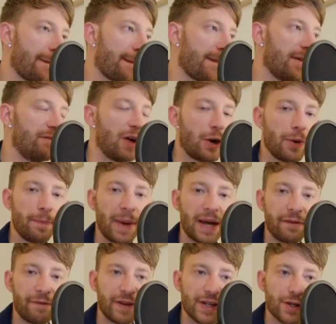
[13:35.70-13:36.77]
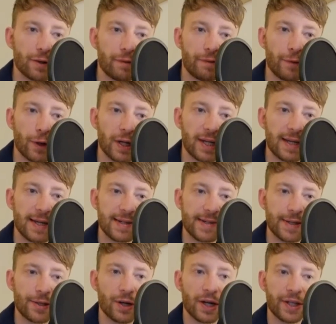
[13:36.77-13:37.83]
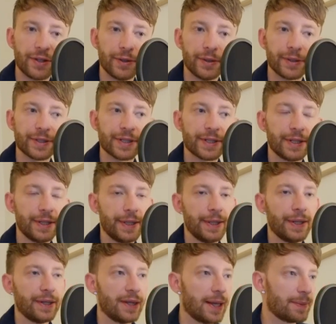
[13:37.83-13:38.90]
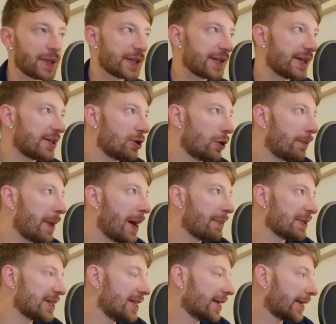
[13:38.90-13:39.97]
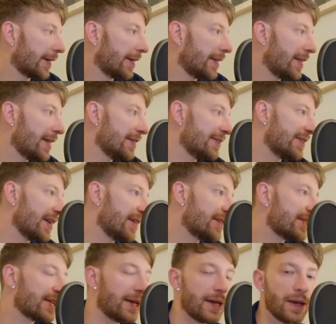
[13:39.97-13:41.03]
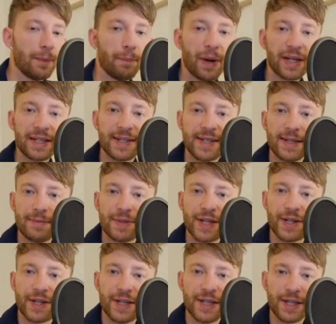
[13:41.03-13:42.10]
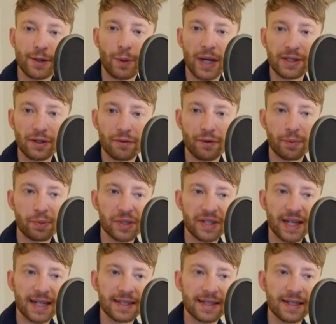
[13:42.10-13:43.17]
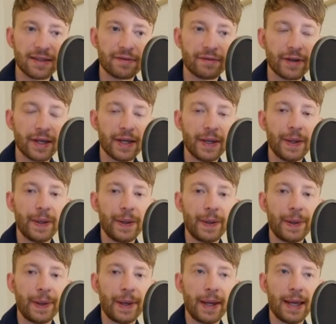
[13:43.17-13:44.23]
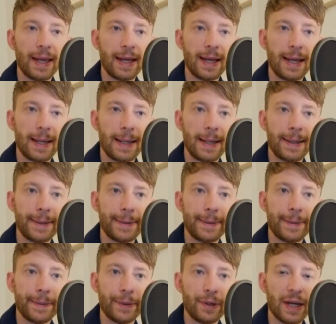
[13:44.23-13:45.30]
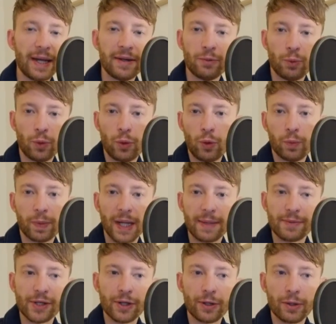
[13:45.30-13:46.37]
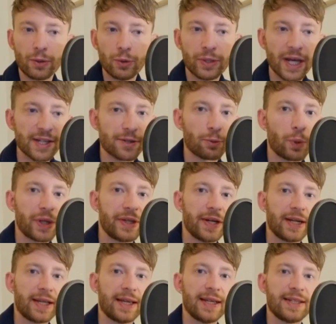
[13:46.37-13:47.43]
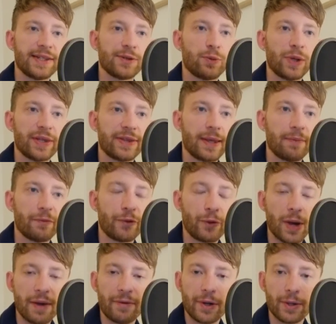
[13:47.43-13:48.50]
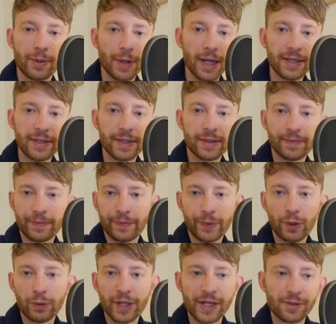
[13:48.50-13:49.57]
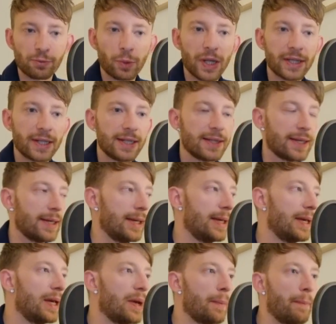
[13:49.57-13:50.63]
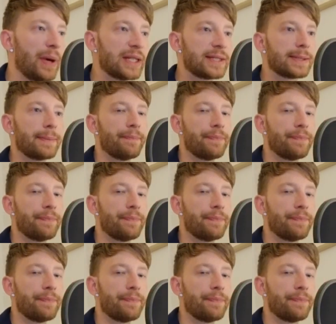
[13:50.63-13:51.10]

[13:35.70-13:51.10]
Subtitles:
very beneficial for kids and young adults. I'm not saying your mom is lacking in any sense, but it seems that she's quite overprotective. And who blames her? Who doesn't want their kids with them forever, right? Who doesn't want that? But